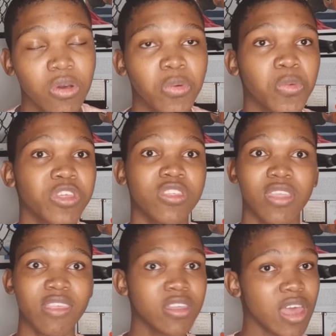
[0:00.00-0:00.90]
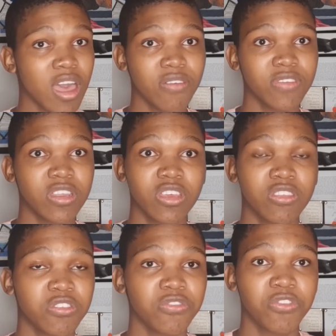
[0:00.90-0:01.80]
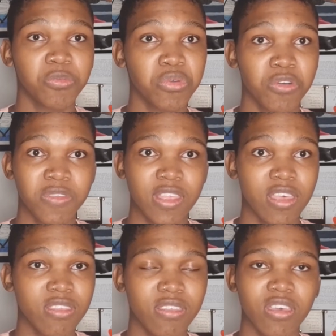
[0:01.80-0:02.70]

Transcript: which doesn't have an interview process.